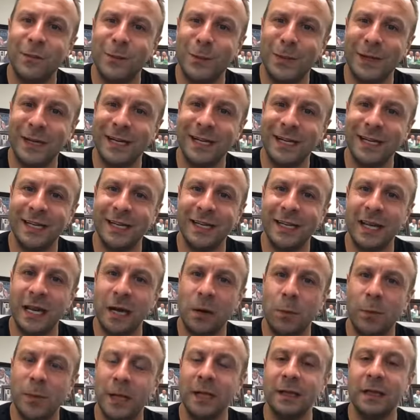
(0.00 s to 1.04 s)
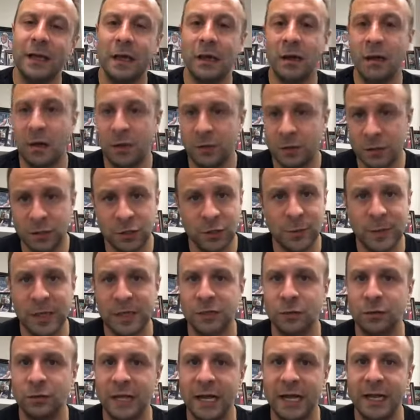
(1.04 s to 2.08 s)
But, you know, being there on their
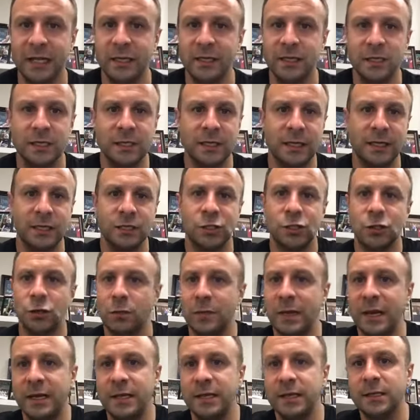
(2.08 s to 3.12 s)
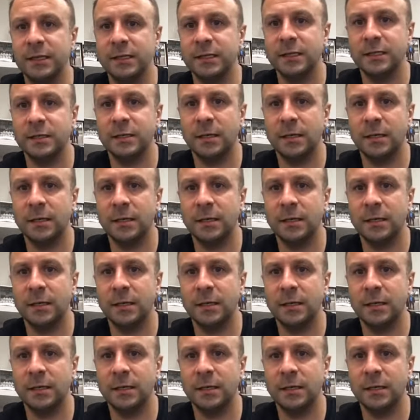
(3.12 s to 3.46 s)
special day is tremendous.